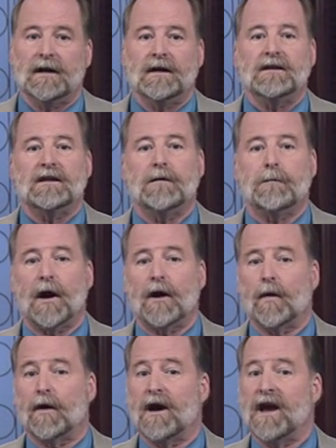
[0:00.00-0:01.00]
then the
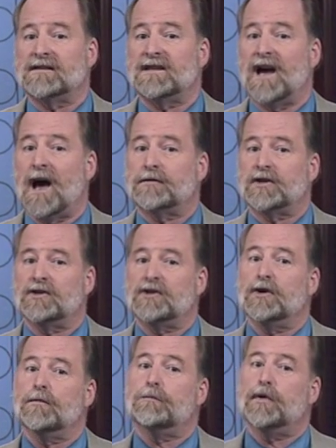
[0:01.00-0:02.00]
borrower has the option
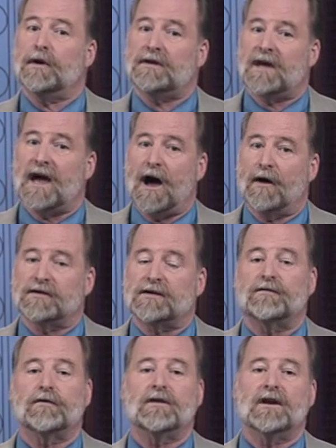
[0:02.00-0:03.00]
to put the house
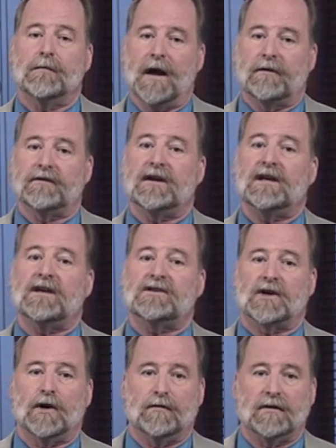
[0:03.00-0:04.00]
for the amount that is
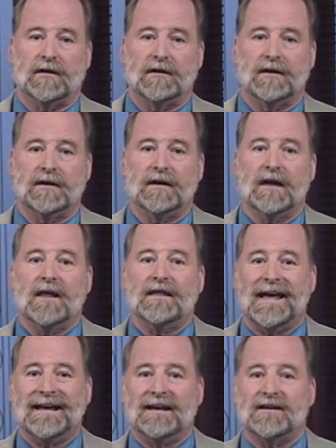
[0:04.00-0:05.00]
owed.
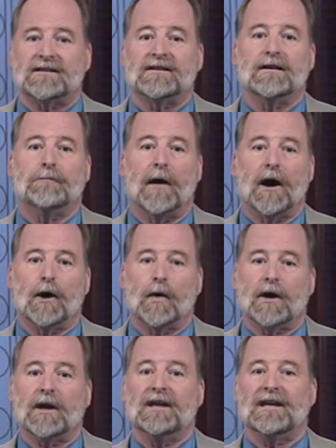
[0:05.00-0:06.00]
That is, the
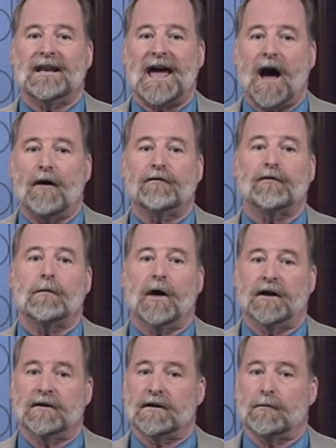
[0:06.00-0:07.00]
borrower can get out from
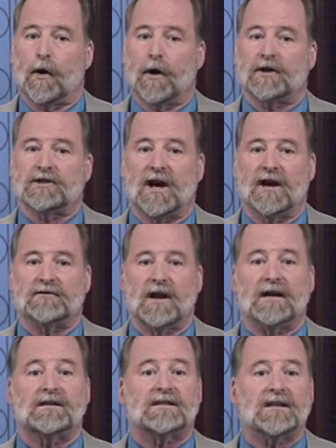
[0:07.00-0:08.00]
under the mortgage
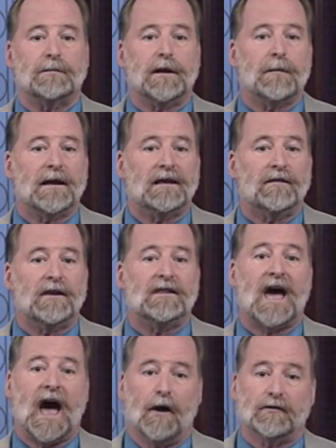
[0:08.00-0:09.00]
contract simply by giving
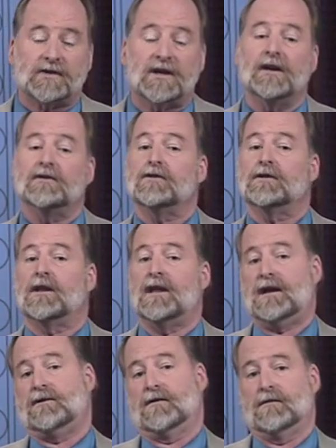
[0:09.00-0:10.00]
the house to the
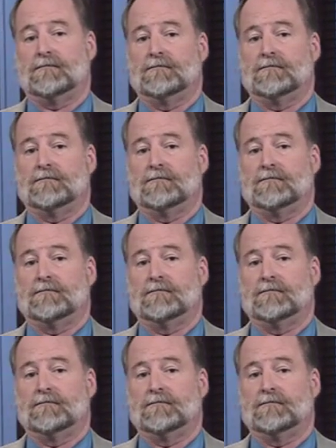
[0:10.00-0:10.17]
lender.